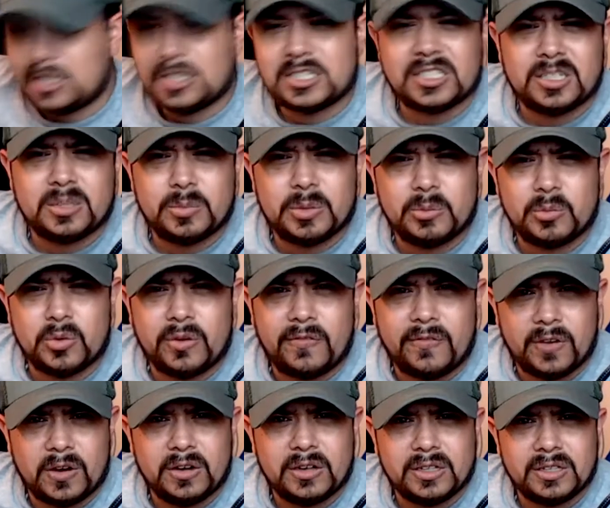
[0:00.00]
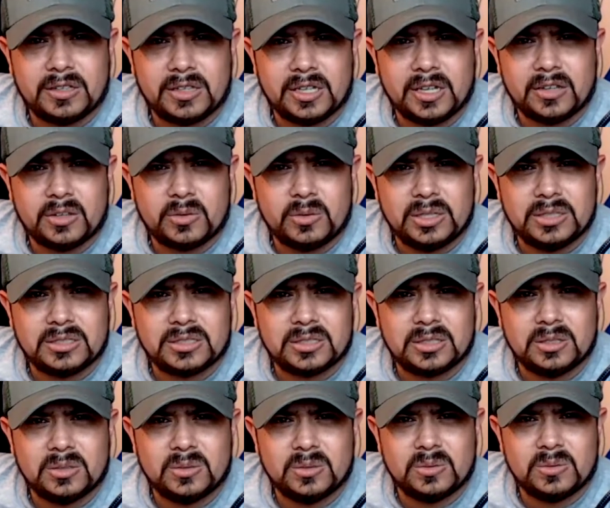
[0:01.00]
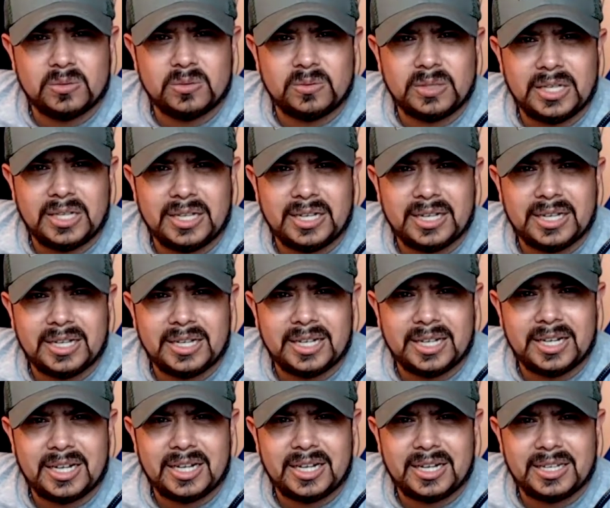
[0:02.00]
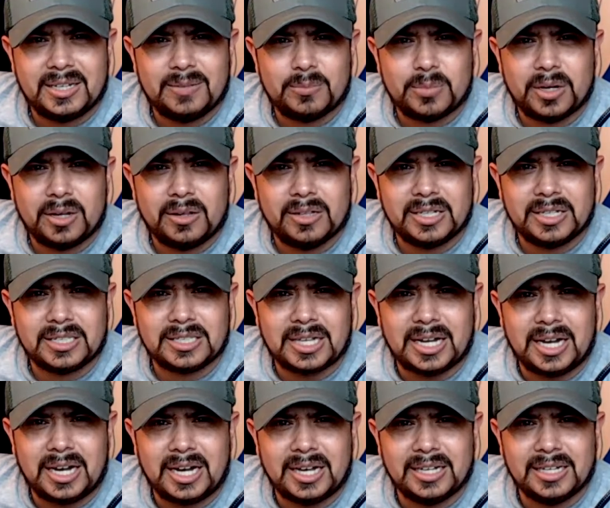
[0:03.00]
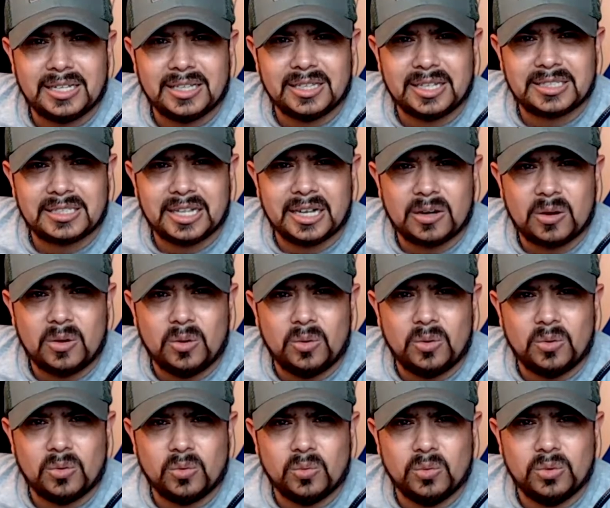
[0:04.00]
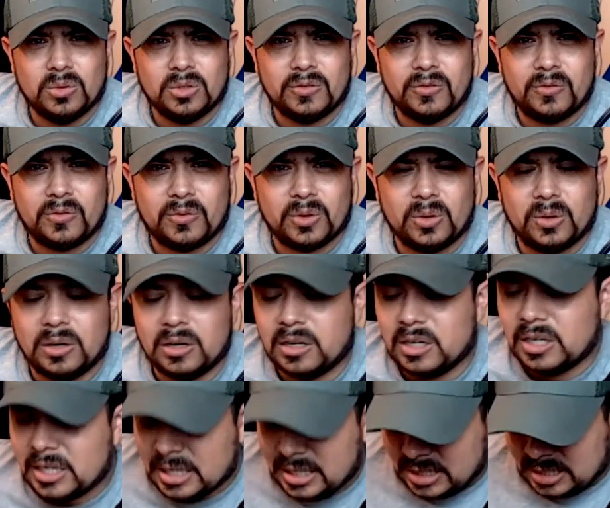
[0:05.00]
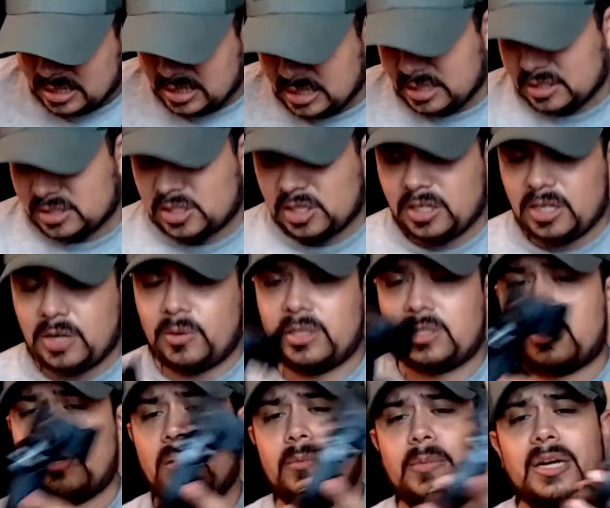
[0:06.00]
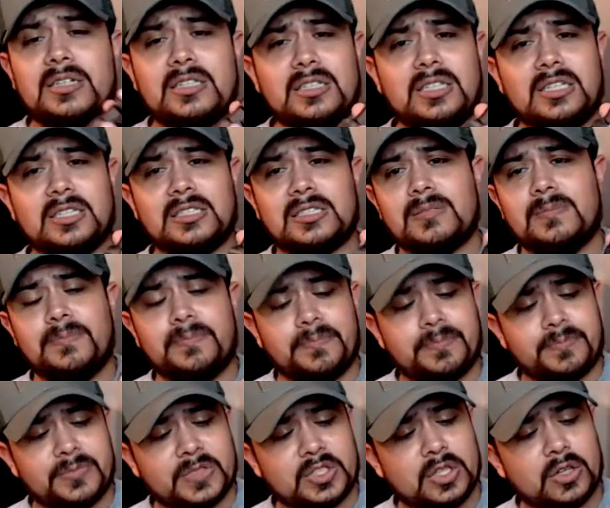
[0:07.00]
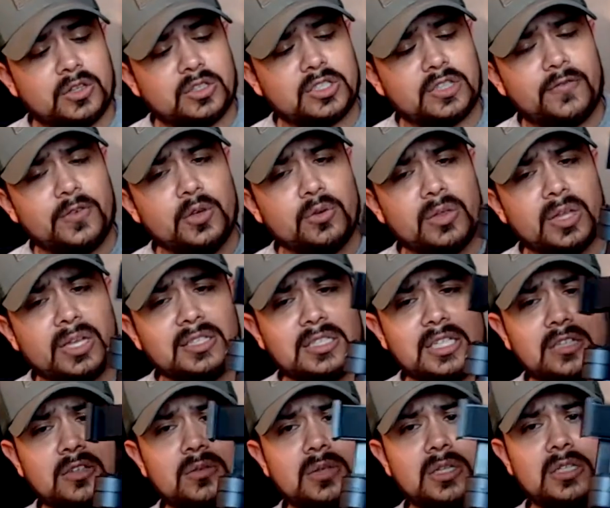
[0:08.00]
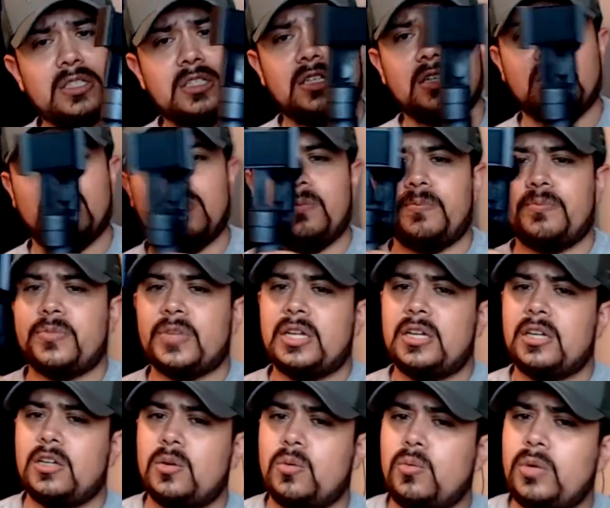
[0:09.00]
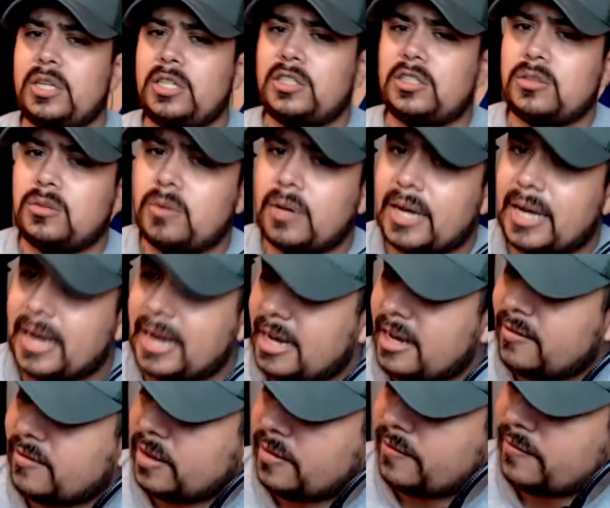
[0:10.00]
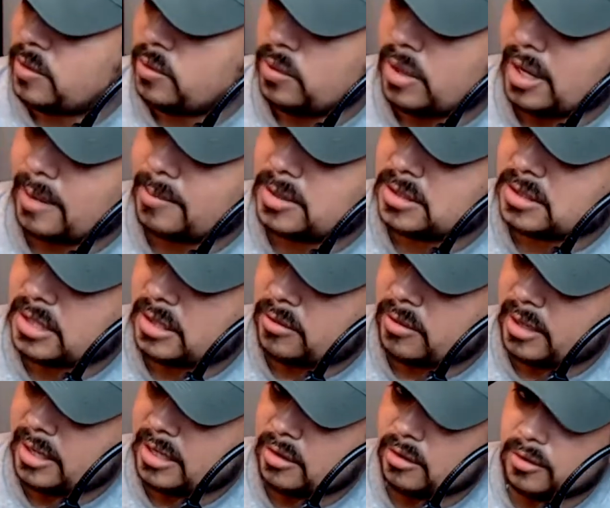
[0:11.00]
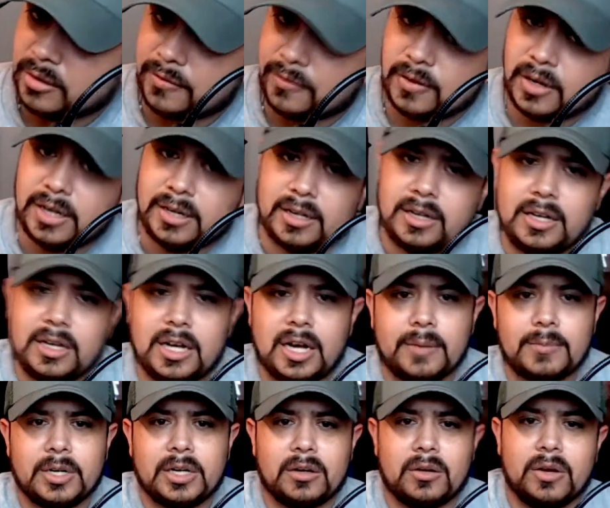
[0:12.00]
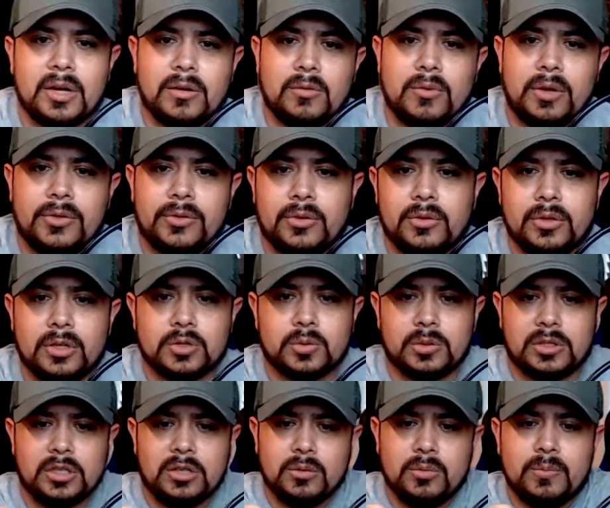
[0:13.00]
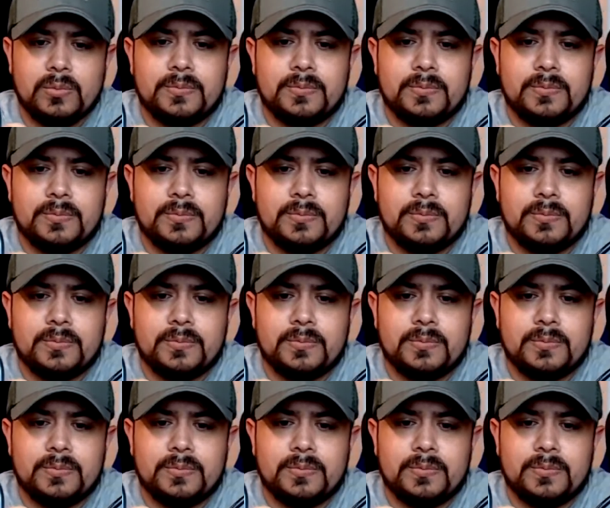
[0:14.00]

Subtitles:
a little bit more furry than the other ones, so yeah, he probably gets hot, and he likes that cold wood floor. So anyways, going back to this. So there's a few things that you need to know. We do have a few options that are right here on the front. I'm going to go ahead and run through those with you.